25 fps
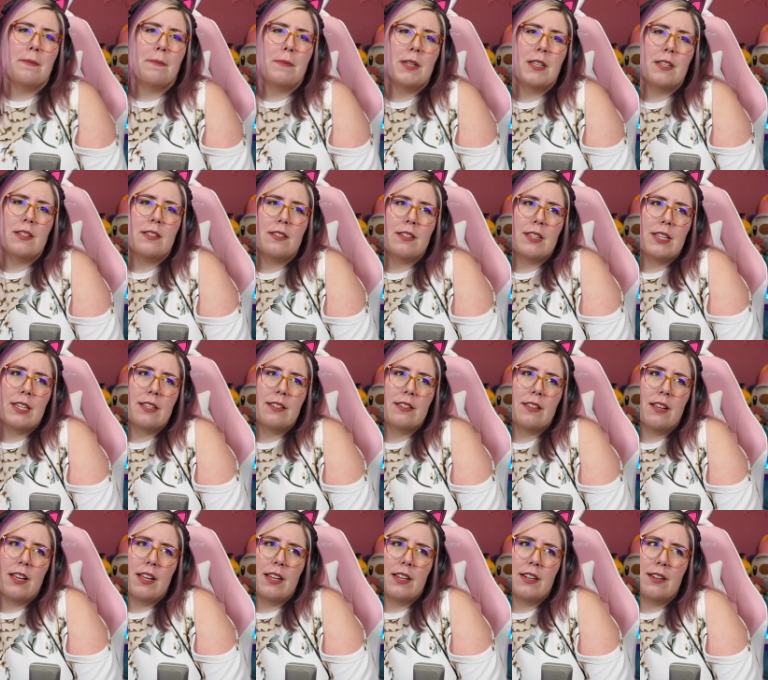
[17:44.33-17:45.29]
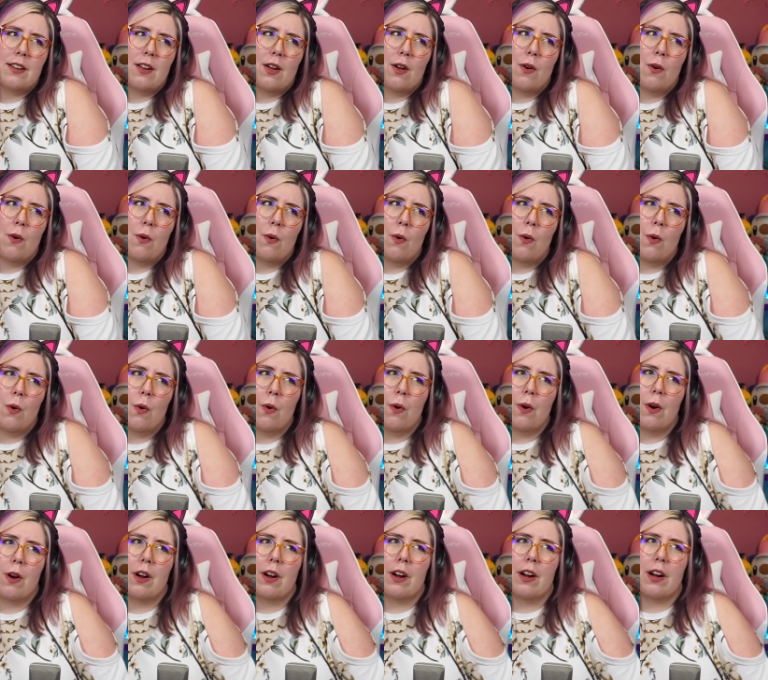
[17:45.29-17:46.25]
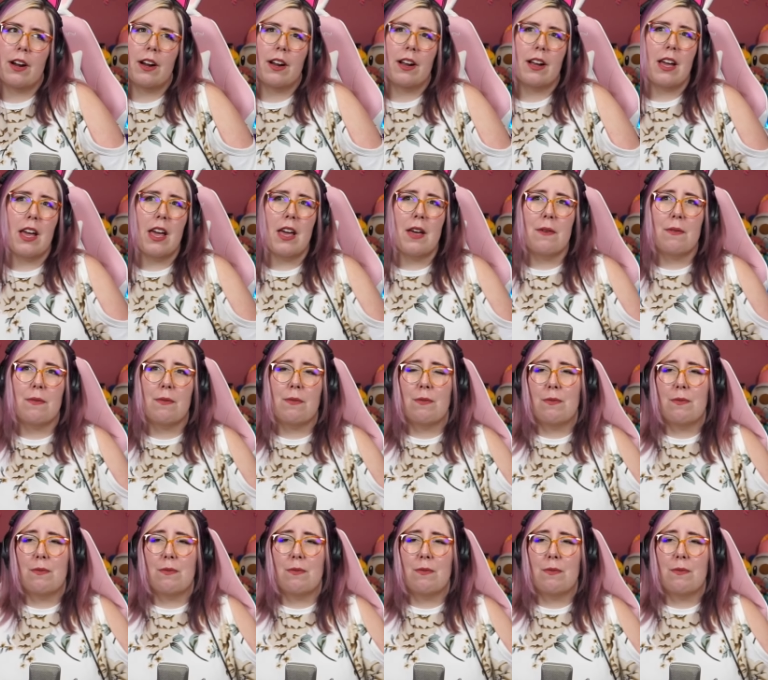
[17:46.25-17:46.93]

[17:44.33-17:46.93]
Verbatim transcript: this season or if